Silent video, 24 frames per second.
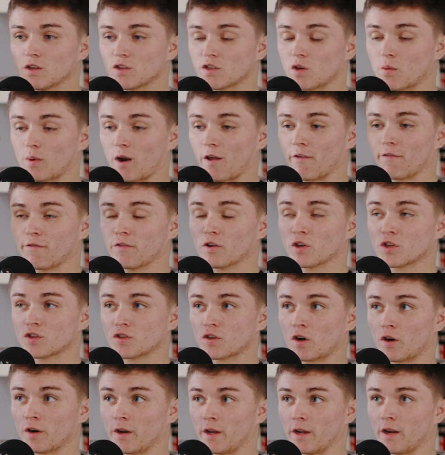when I first
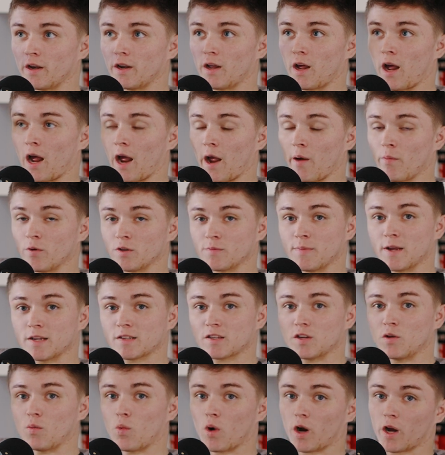started, I was
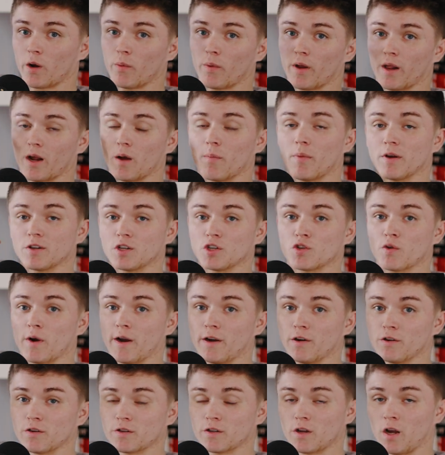basically working with like a bunch of
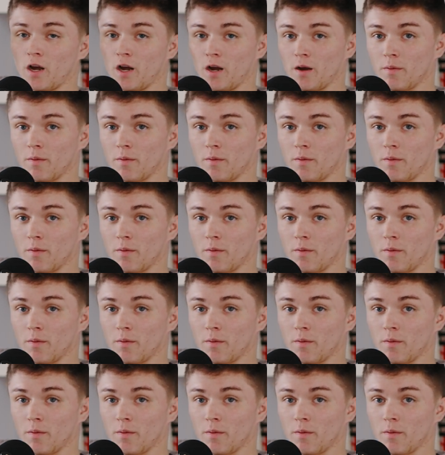trainers.